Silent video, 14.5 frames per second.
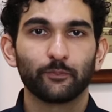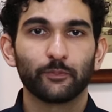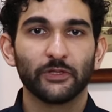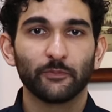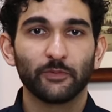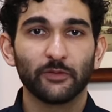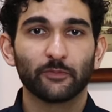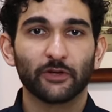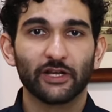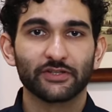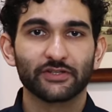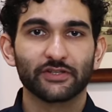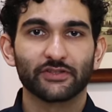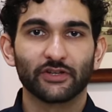PP
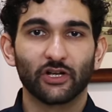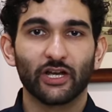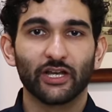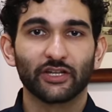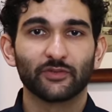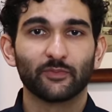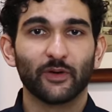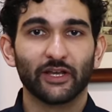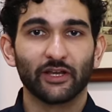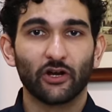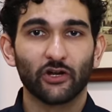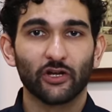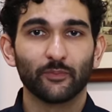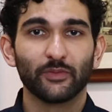prices are hiked by
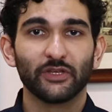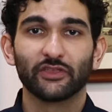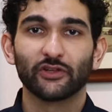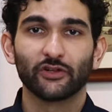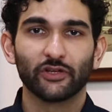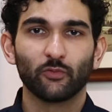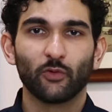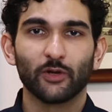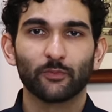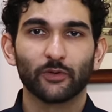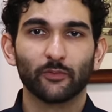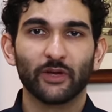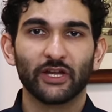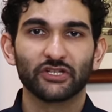RMB 31
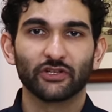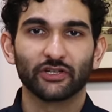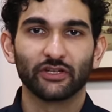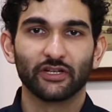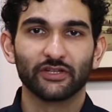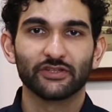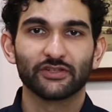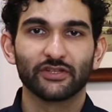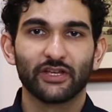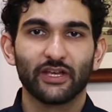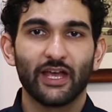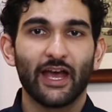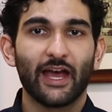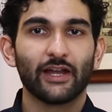per metric tons
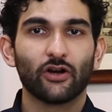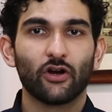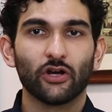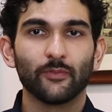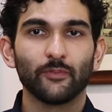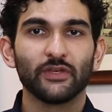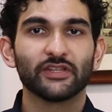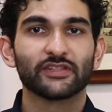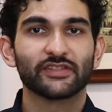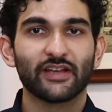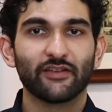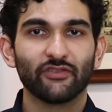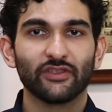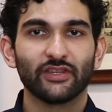at RMB
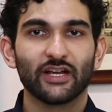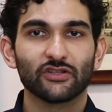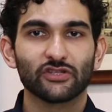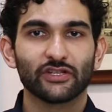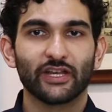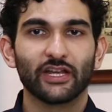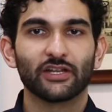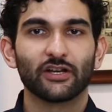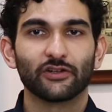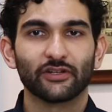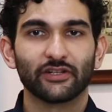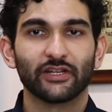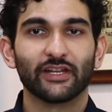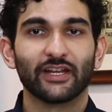
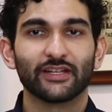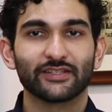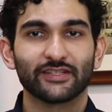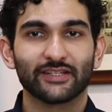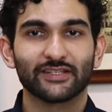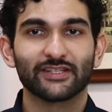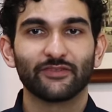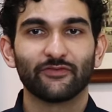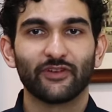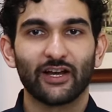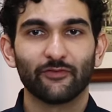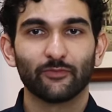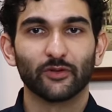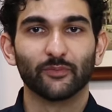
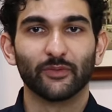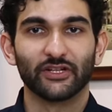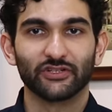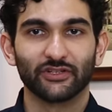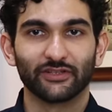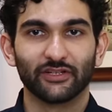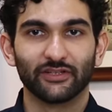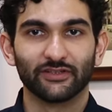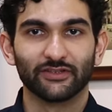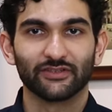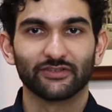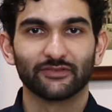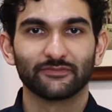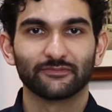7,865 per metric
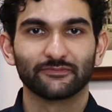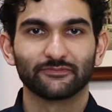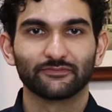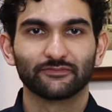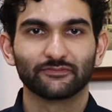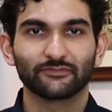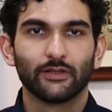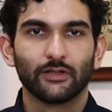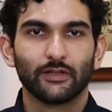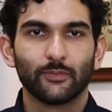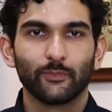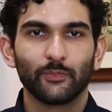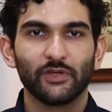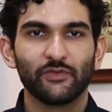tons.
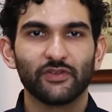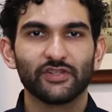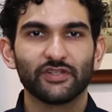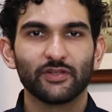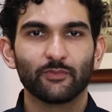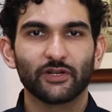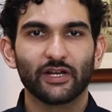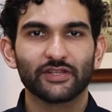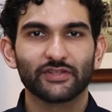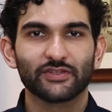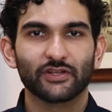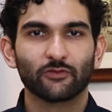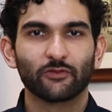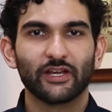PVC
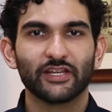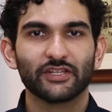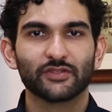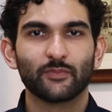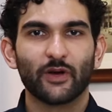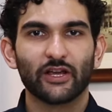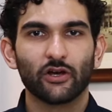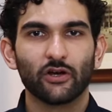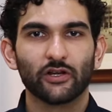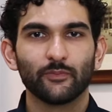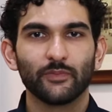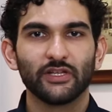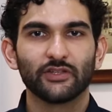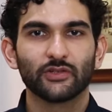prices are raised by
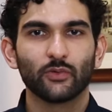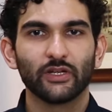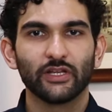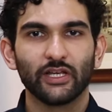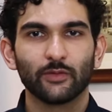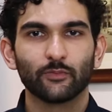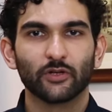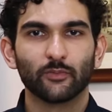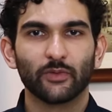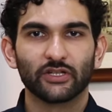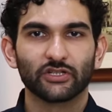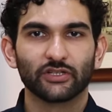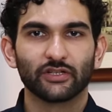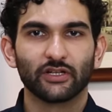RMB 28 per
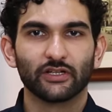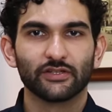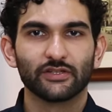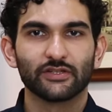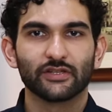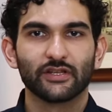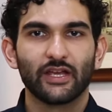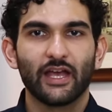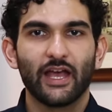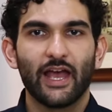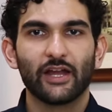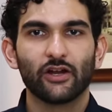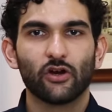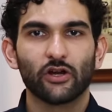metric tons
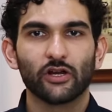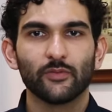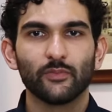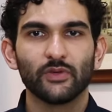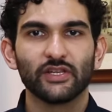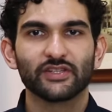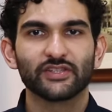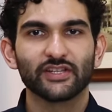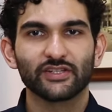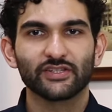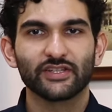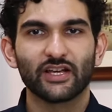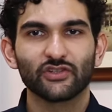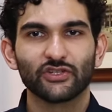at RMB
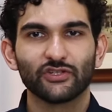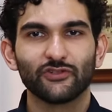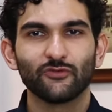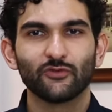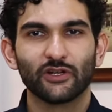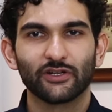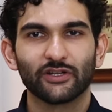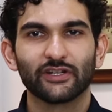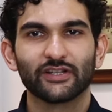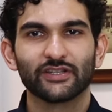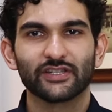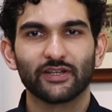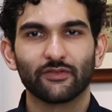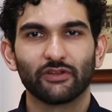
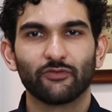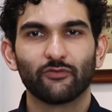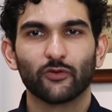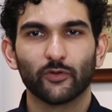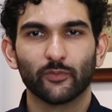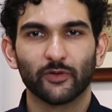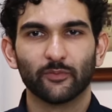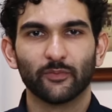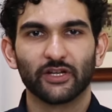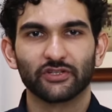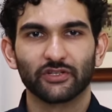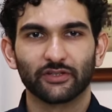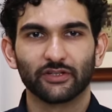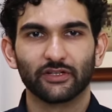6,274 per
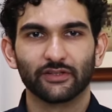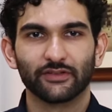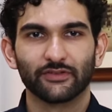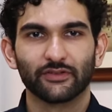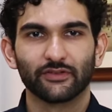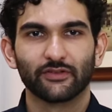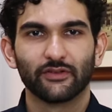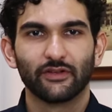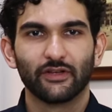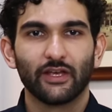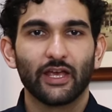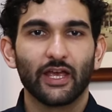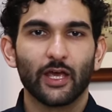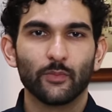metric tons.
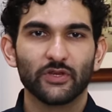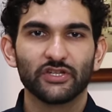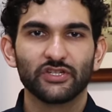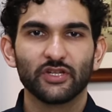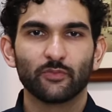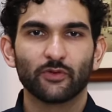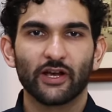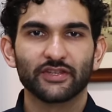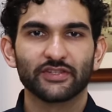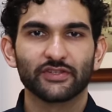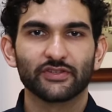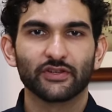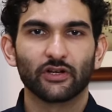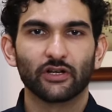MEG
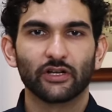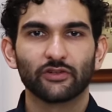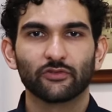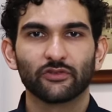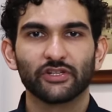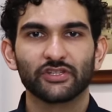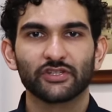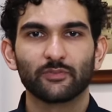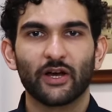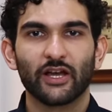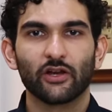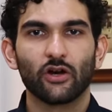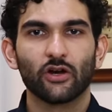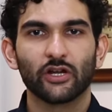prices are increased
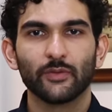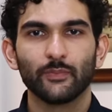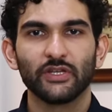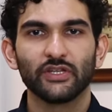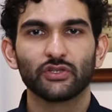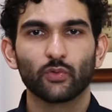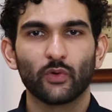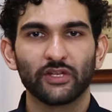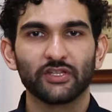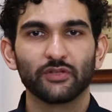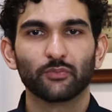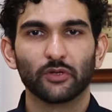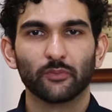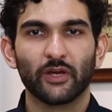by RMB
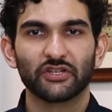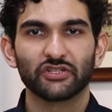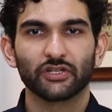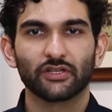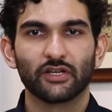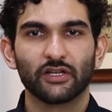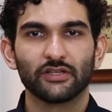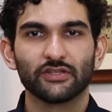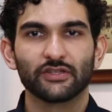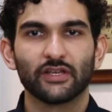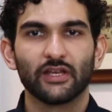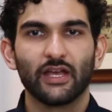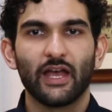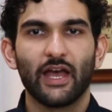20 per metric
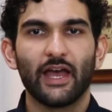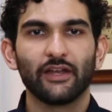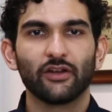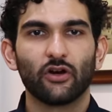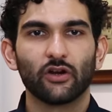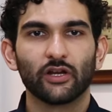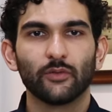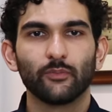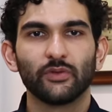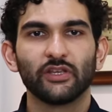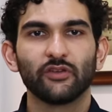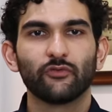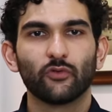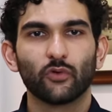tons at
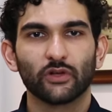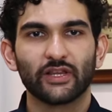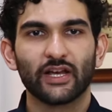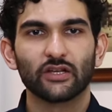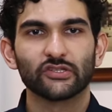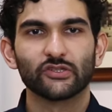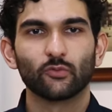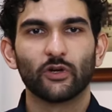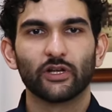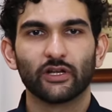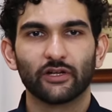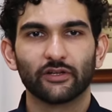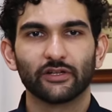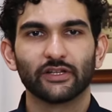RMB
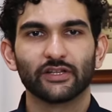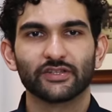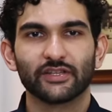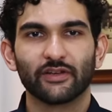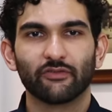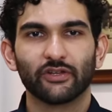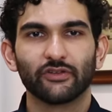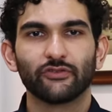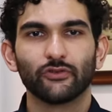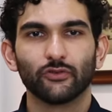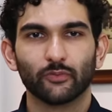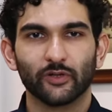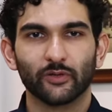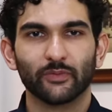
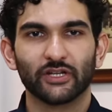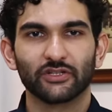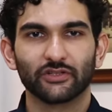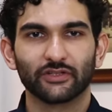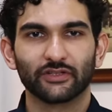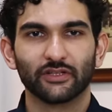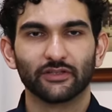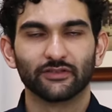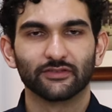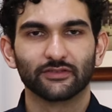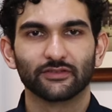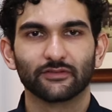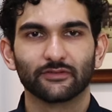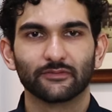4,172 per metric
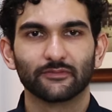tons.